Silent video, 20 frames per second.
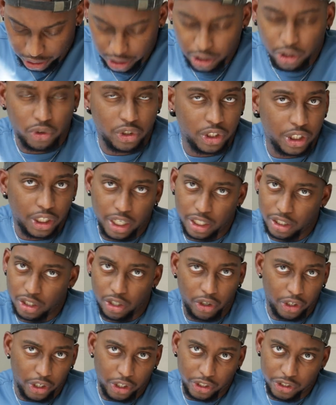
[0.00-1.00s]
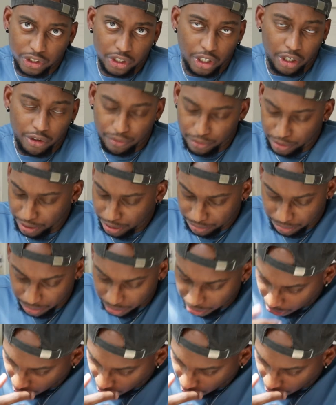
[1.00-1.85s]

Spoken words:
low seat height, all that other stuff, right?